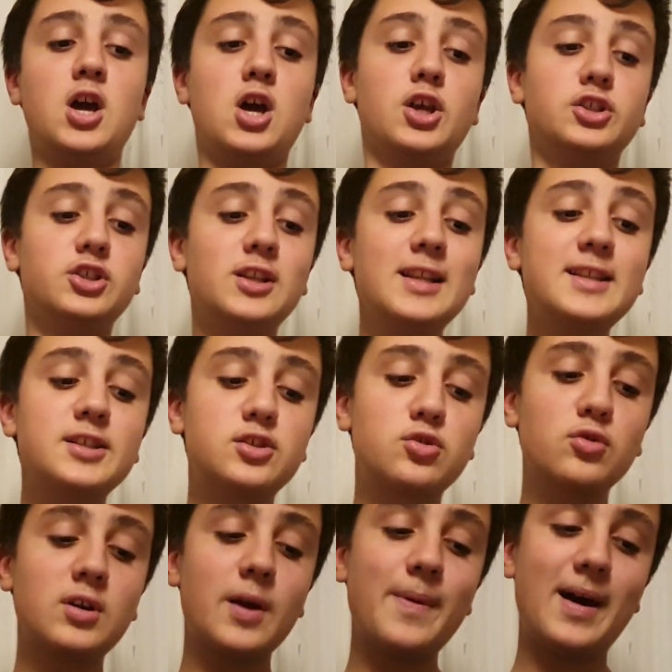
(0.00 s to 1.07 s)
So let's
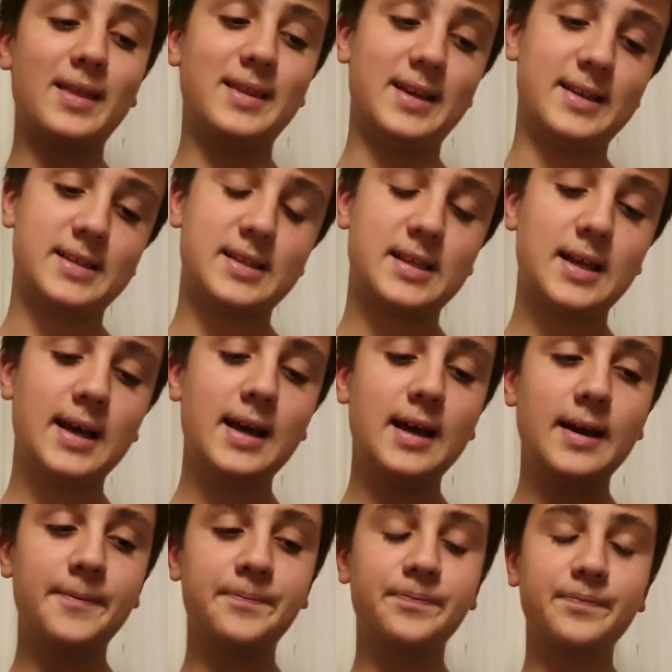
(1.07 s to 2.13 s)
talk about this.
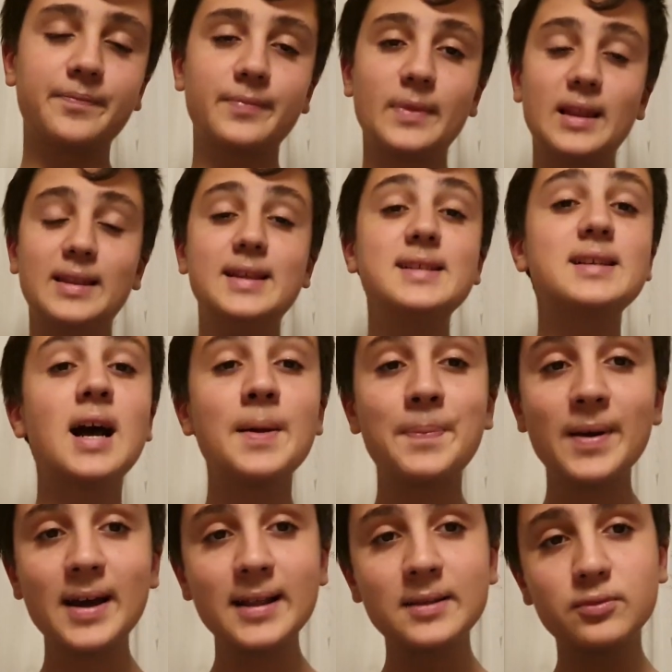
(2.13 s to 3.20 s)
This
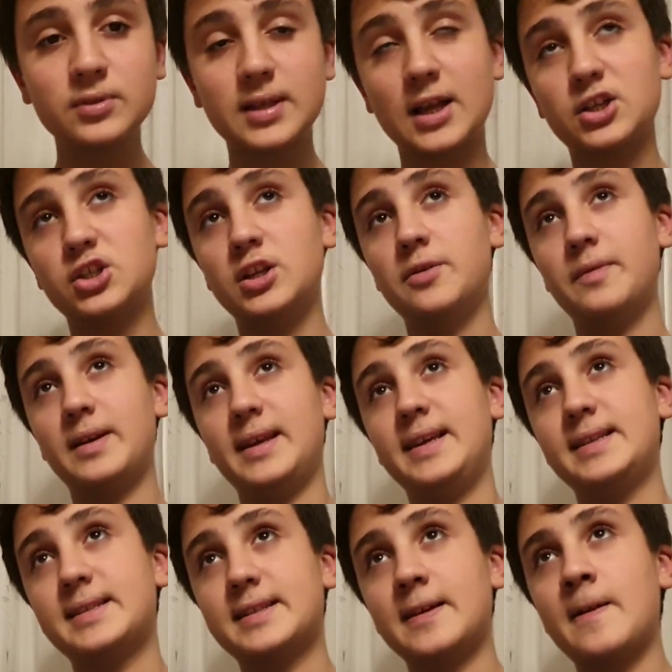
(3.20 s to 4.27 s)
iPad was actually
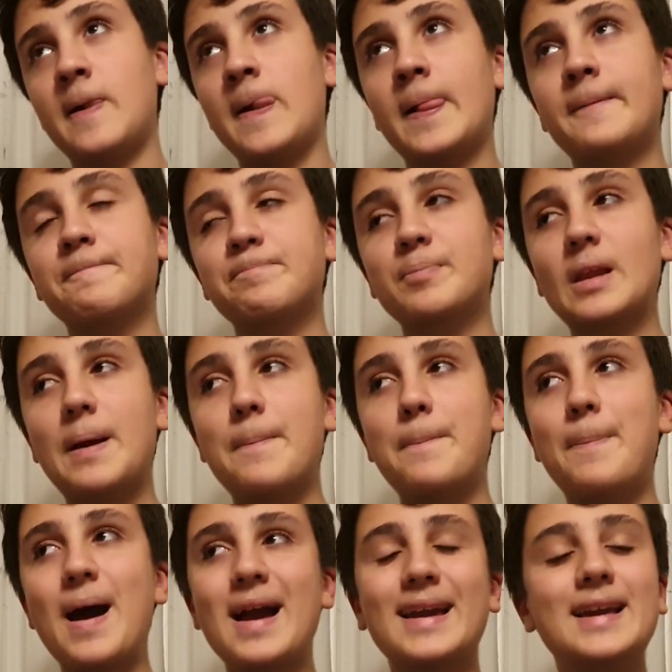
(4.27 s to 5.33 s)
released
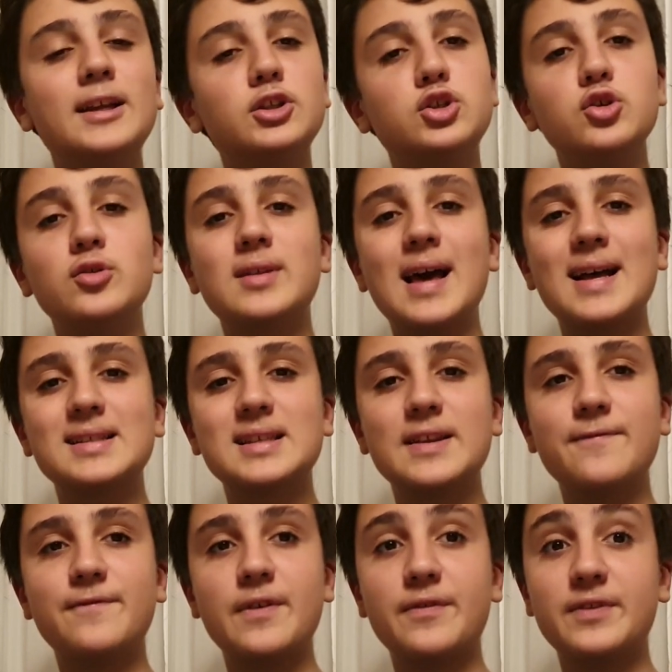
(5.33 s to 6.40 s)
back in
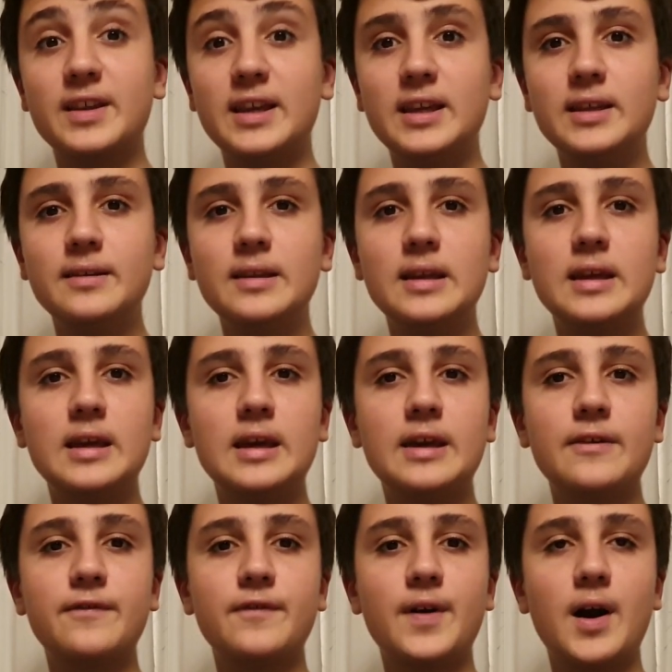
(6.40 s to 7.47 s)
2015,
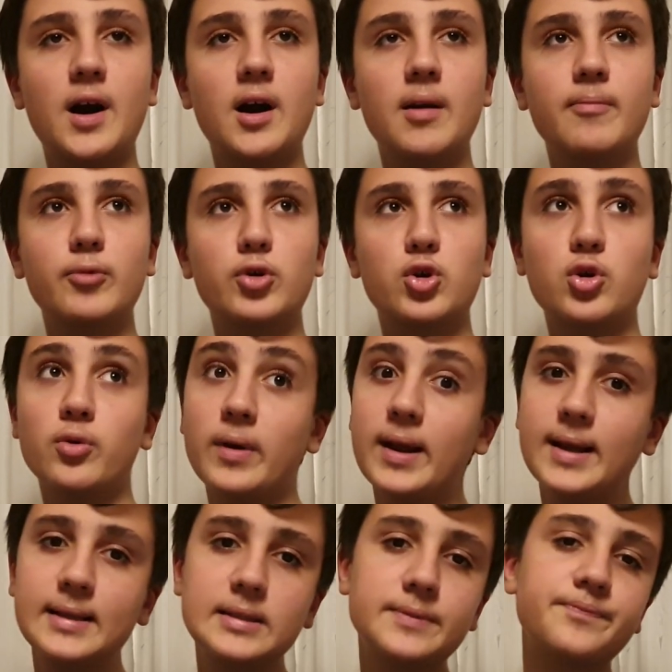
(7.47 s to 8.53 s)
if I'm
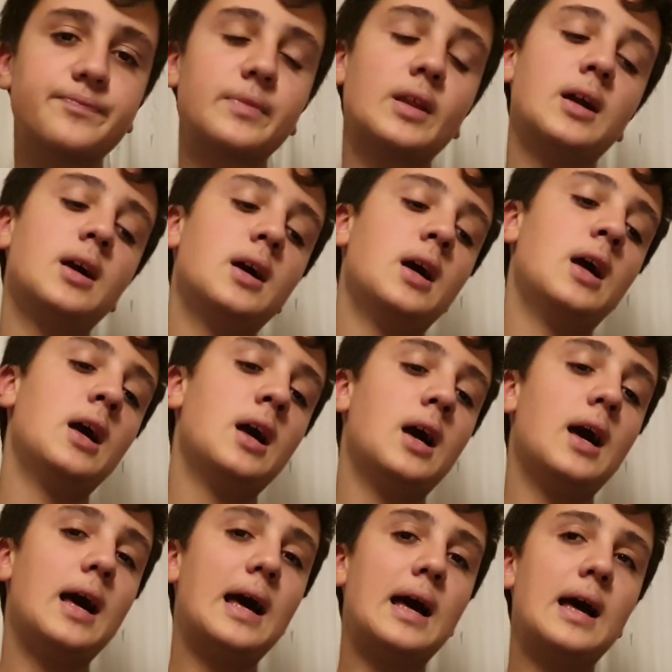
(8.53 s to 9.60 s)
correct.
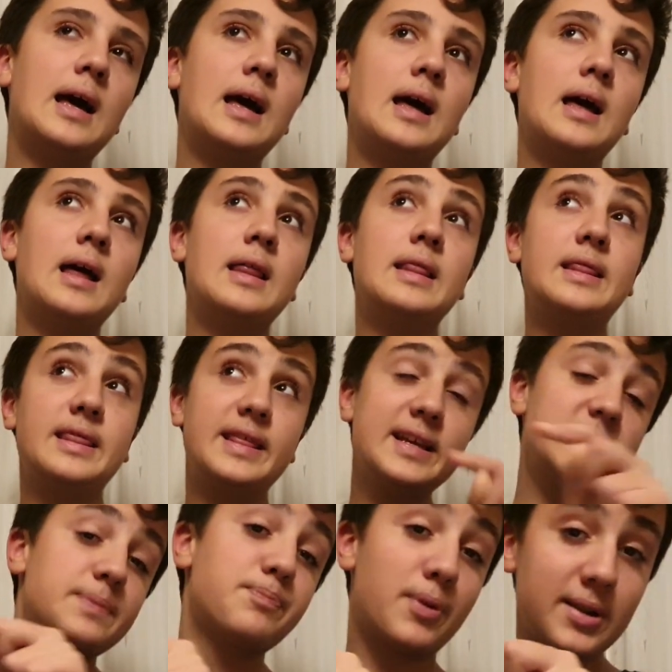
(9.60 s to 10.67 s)

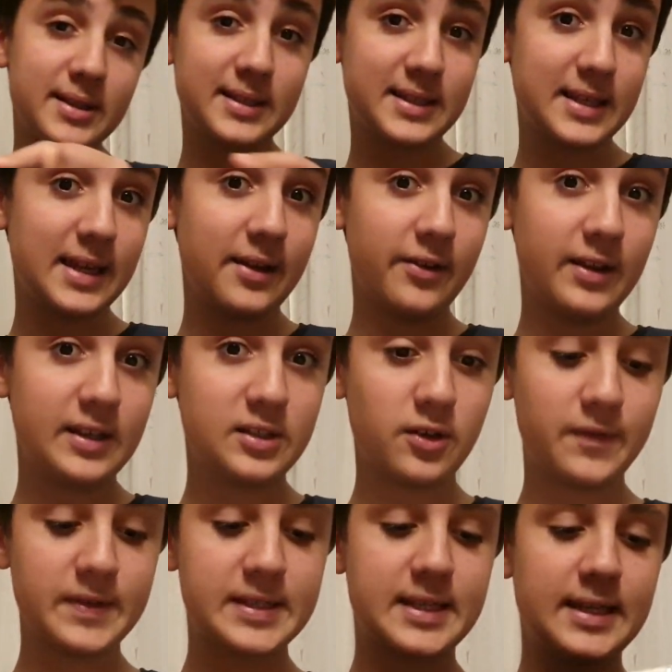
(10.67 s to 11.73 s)
This product here is
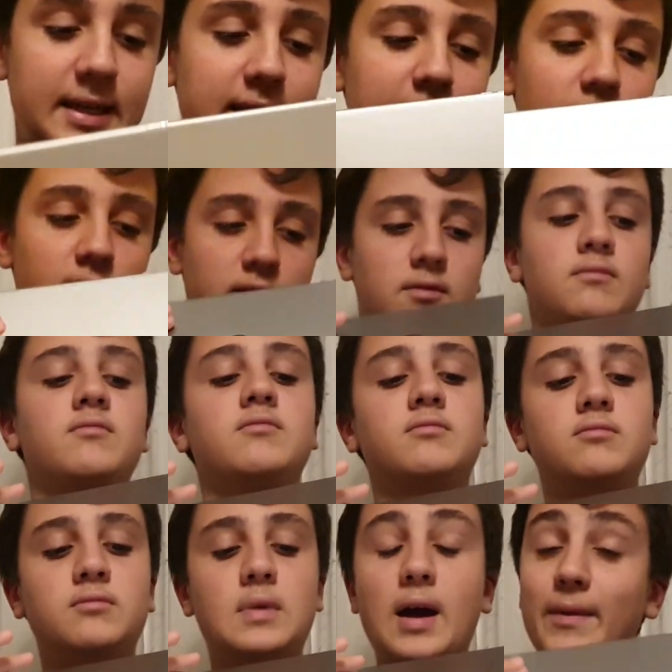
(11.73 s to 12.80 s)
obviously
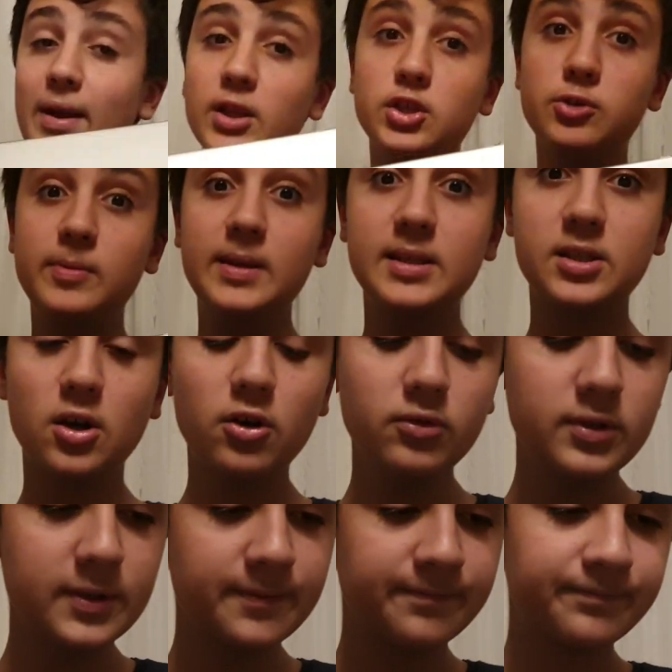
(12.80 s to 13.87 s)
around 2 years
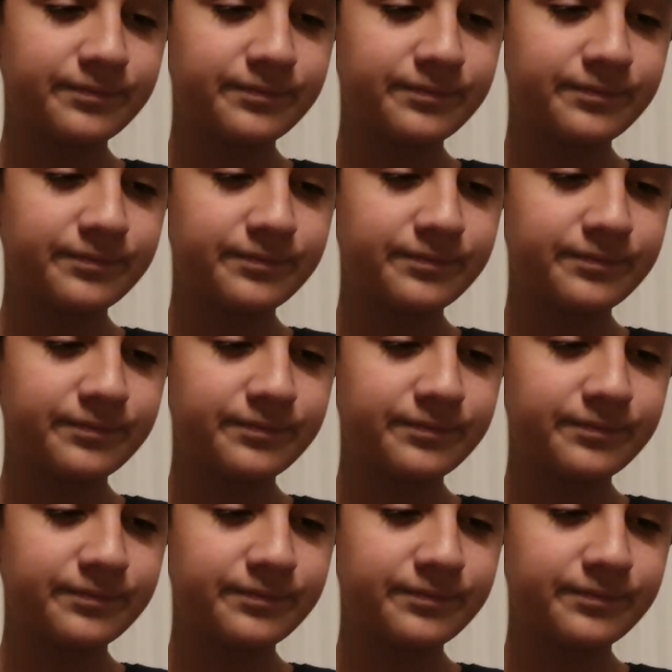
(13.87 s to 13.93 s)
old,